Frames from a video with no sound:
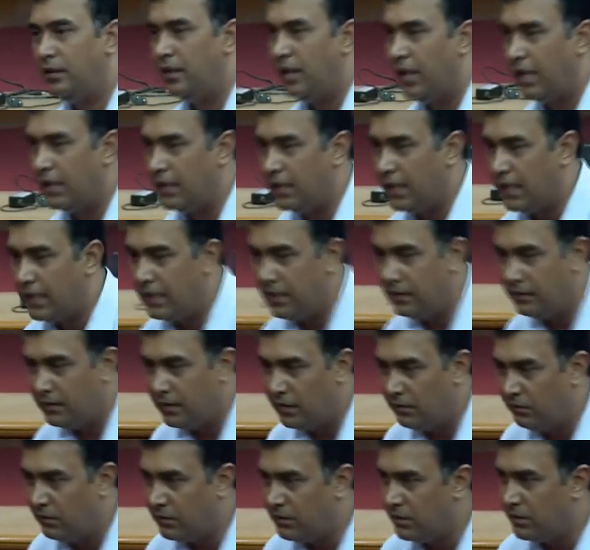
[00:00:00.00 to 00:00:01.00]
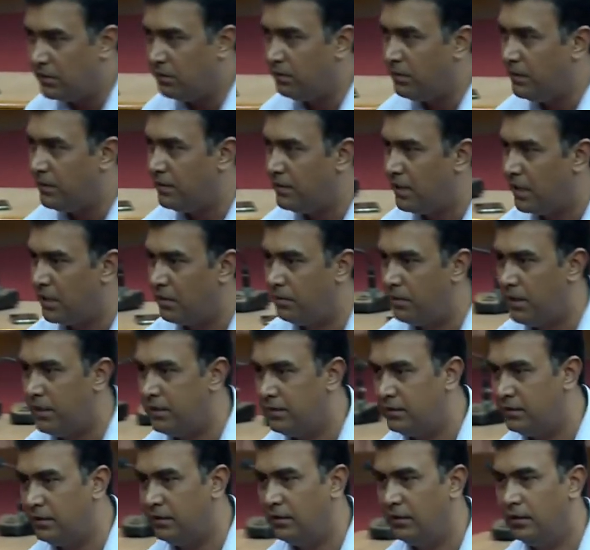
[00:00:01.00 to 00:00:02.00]
and anything which is PCR
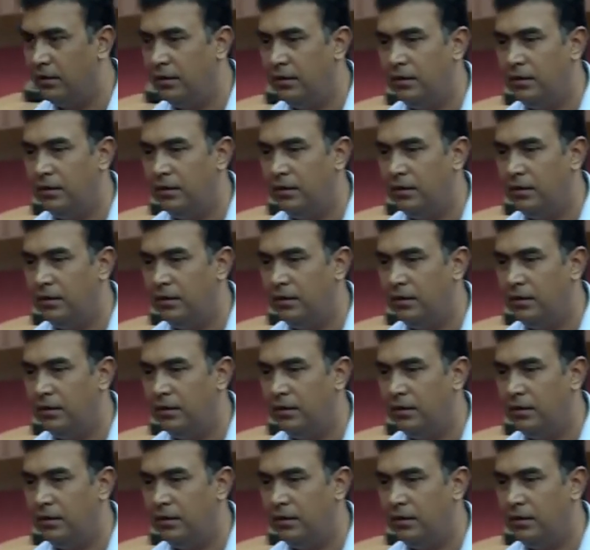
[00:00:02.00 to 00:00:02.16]
based